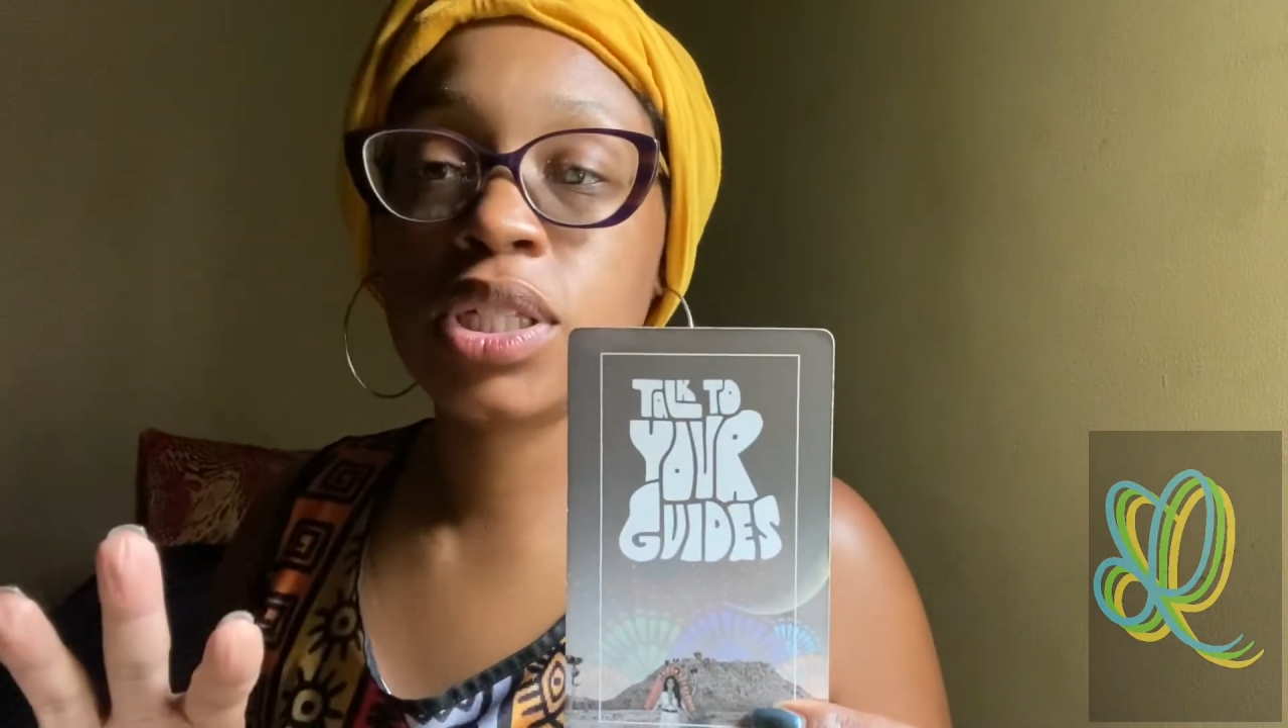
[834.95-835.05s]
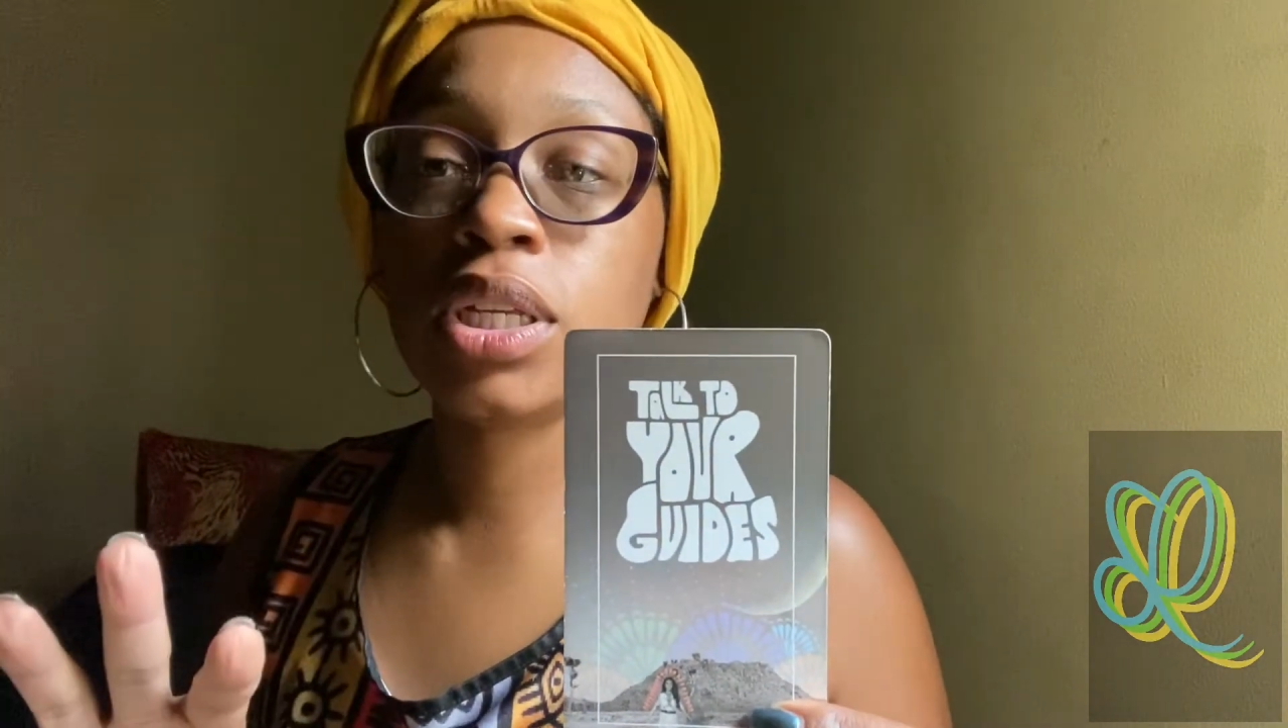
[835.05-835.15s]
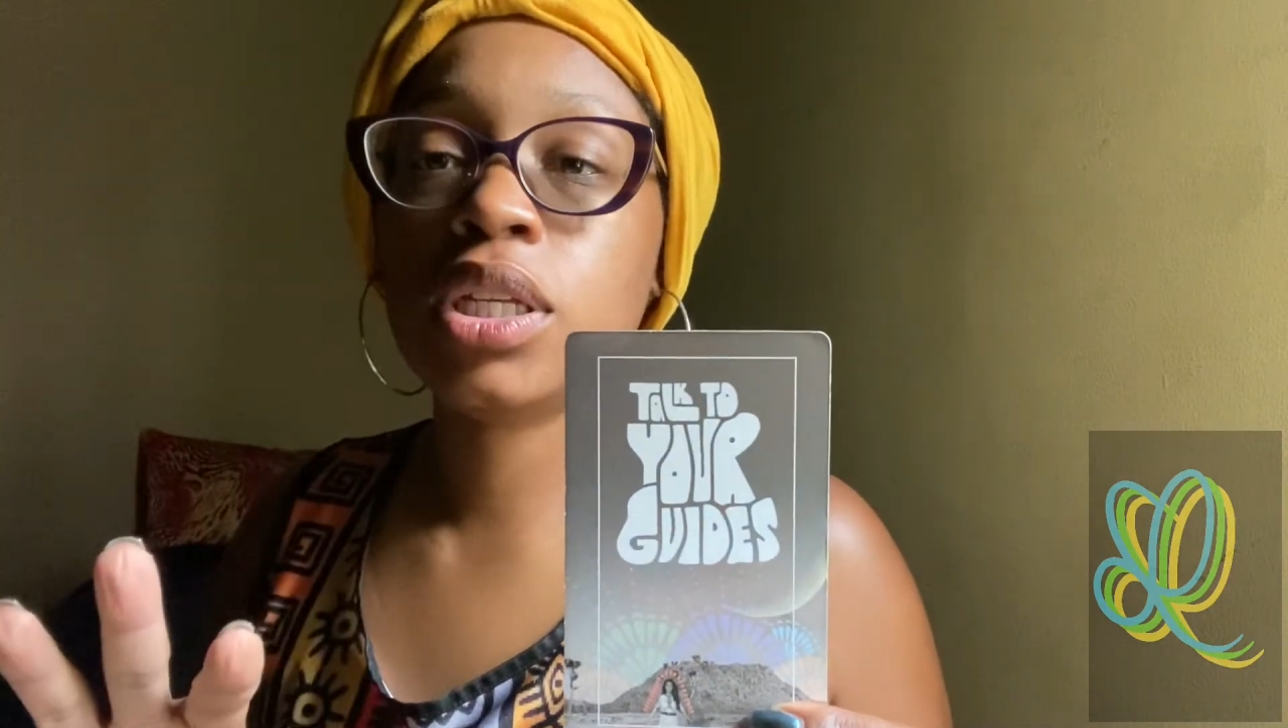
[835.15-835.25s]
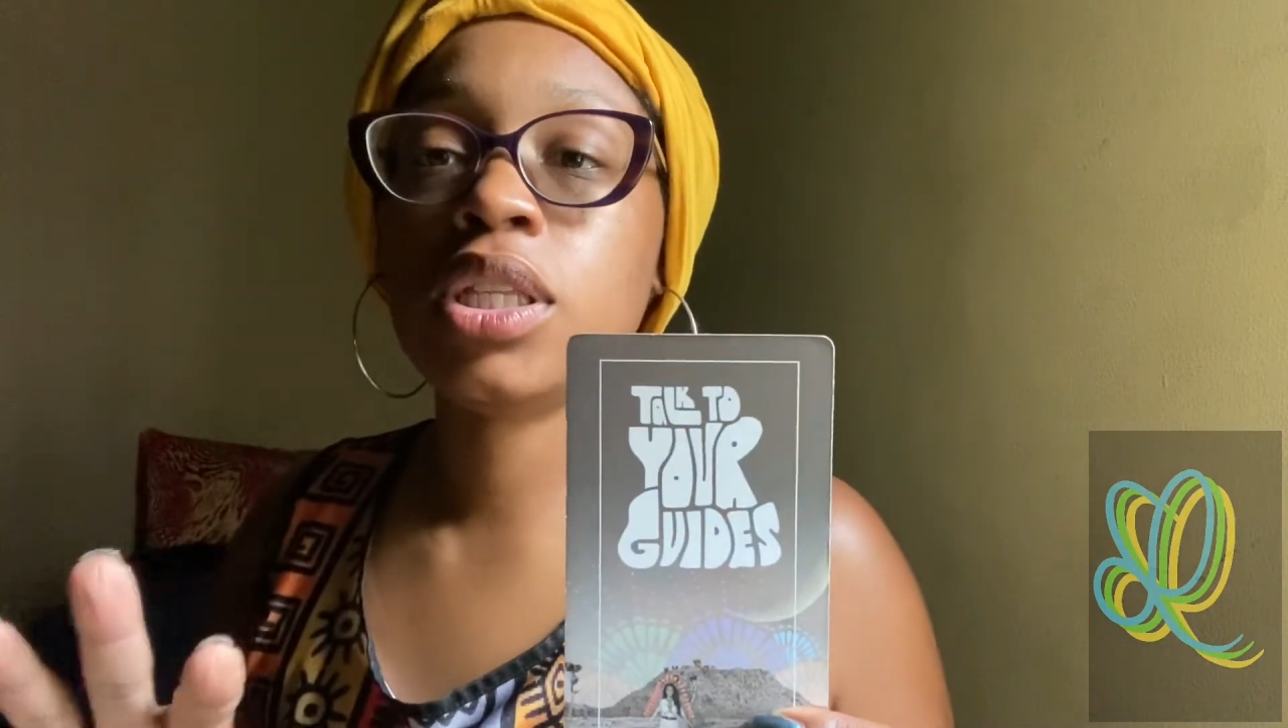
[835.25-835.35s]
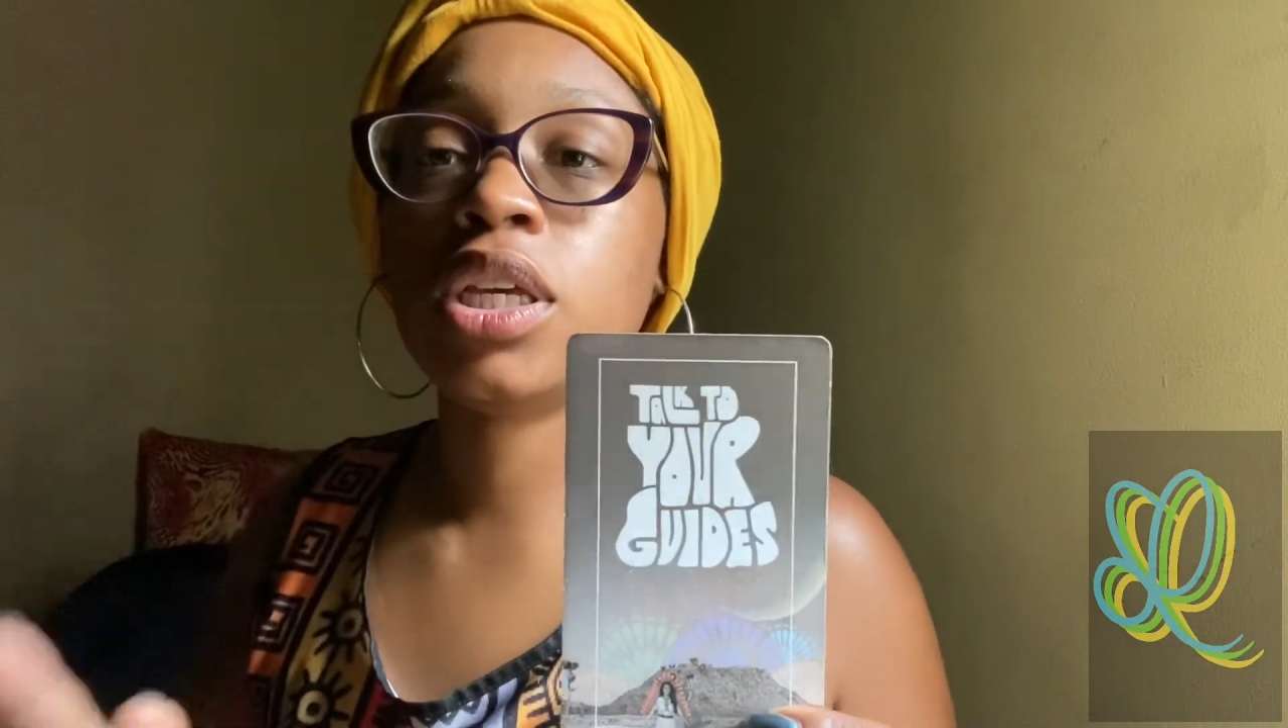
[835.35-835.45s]

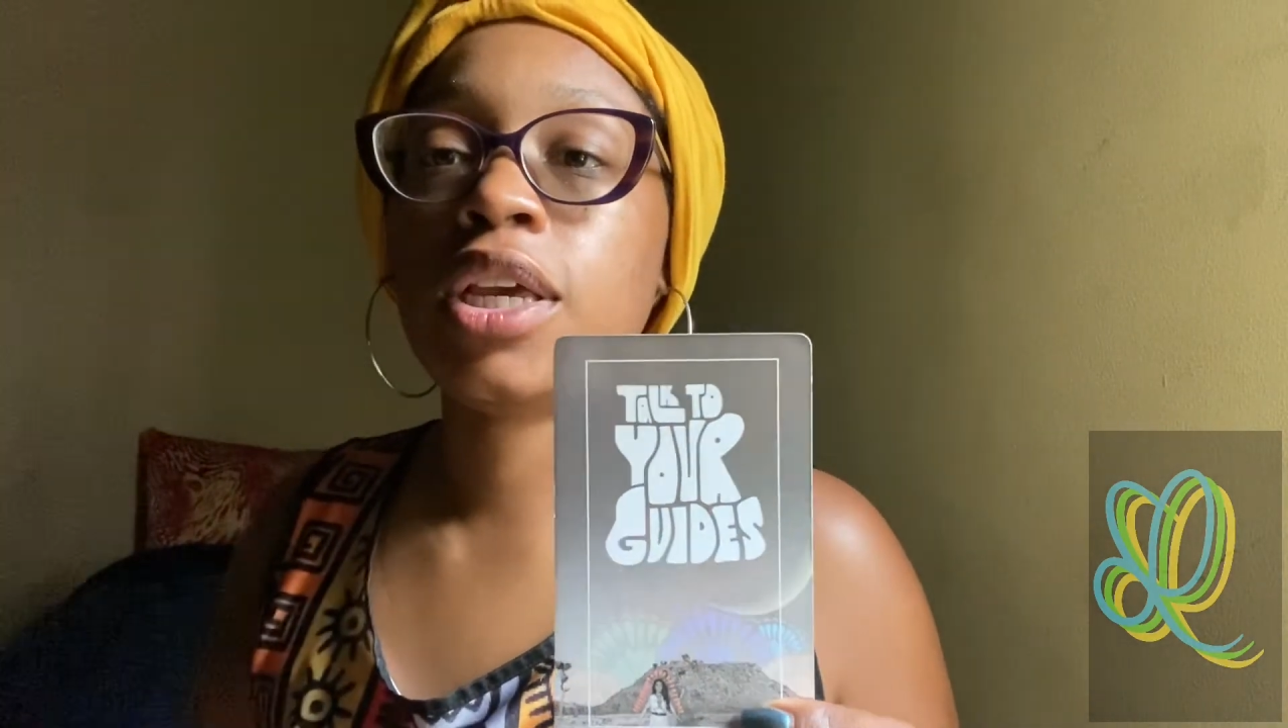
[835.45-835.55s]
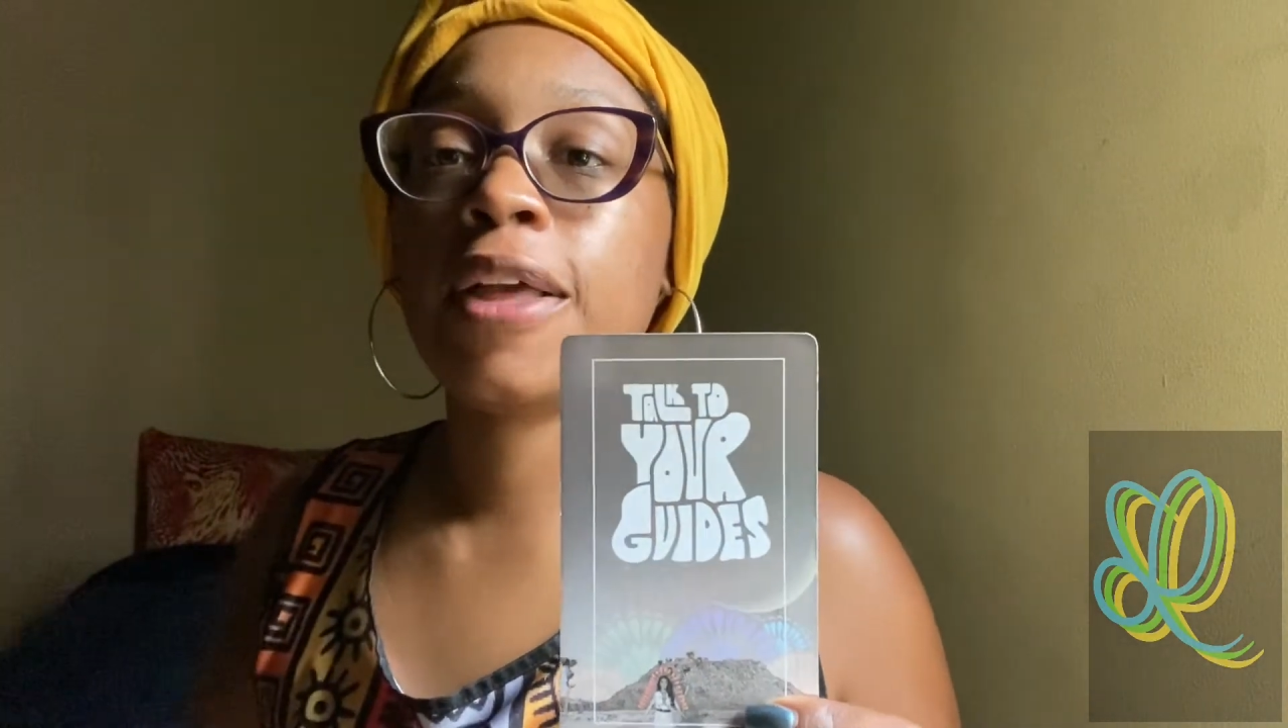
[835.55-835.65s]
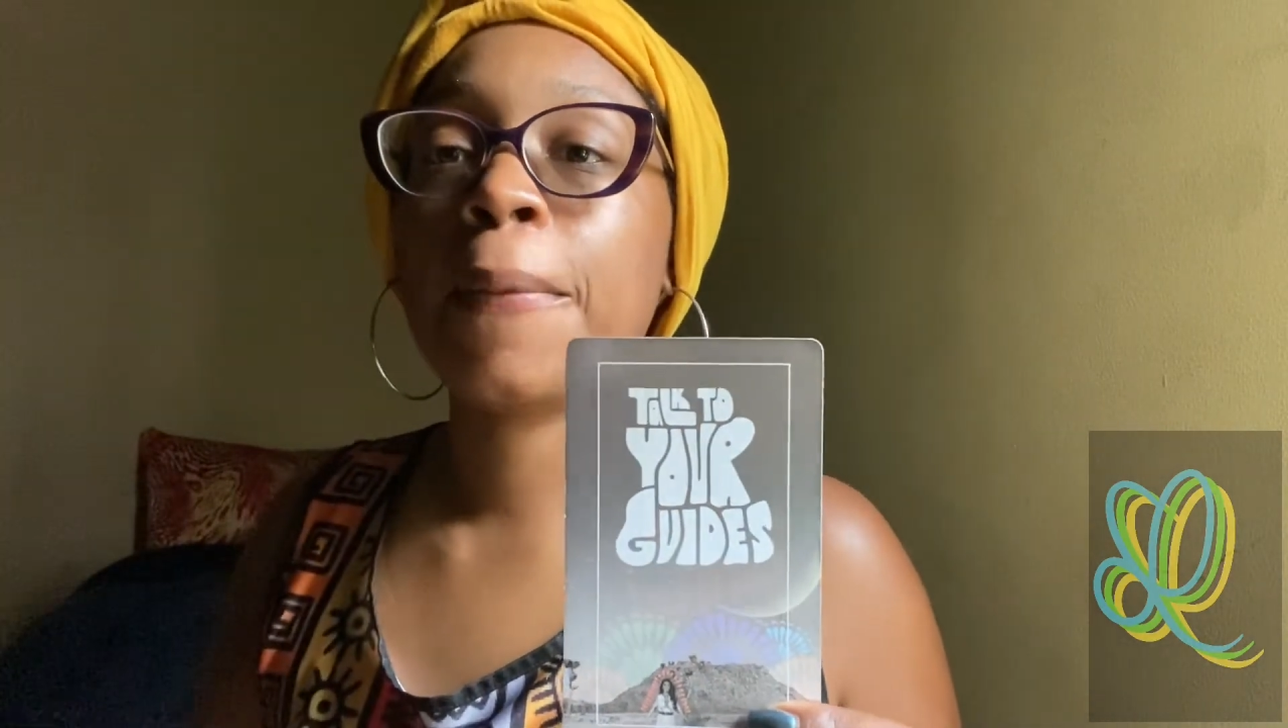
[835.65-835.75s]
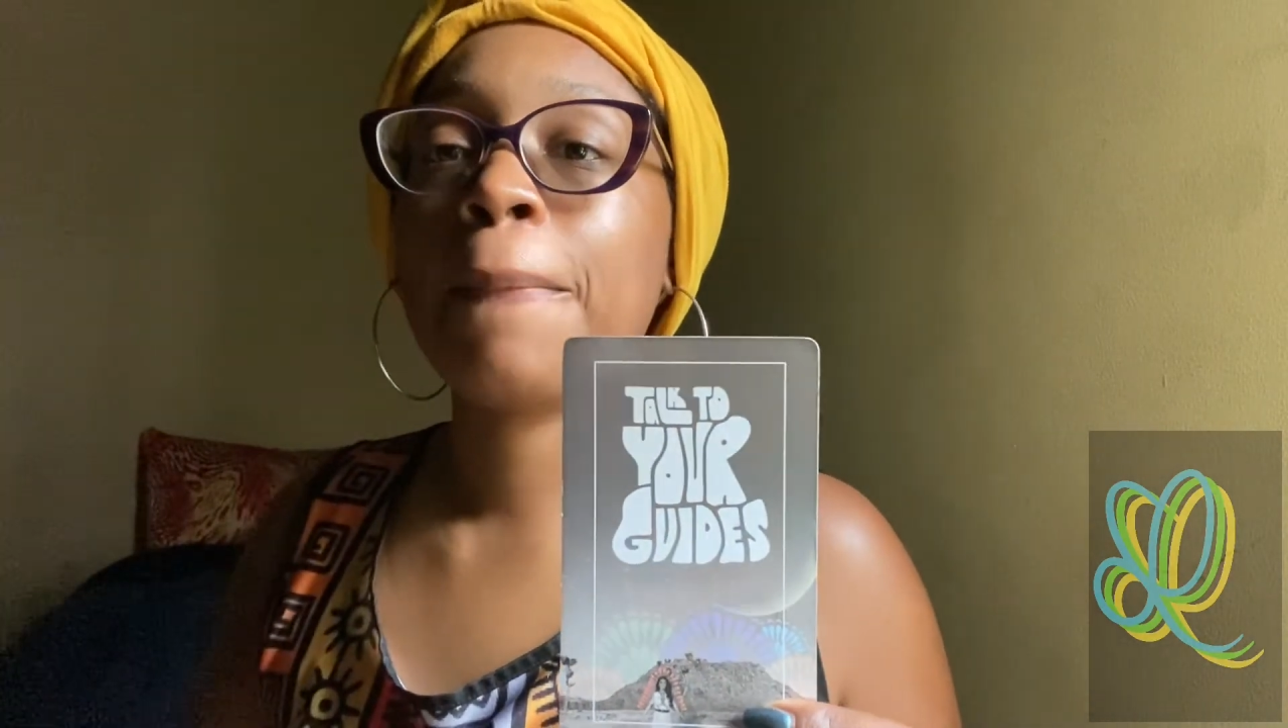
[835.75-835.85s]
anything.